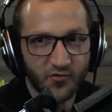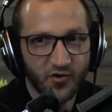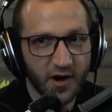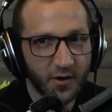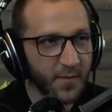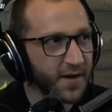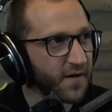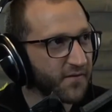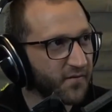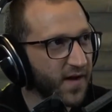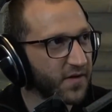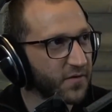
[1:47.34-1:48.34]
Gentleman on
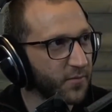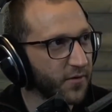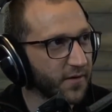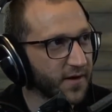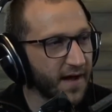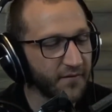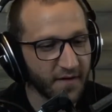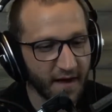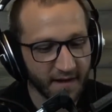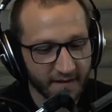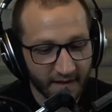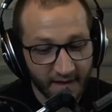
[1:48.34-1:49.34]
Facebook. I've
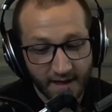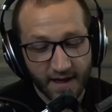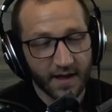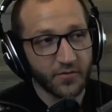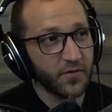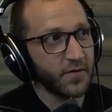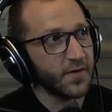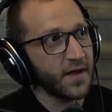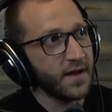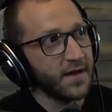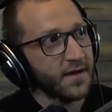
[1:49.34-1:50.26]
gotten the I did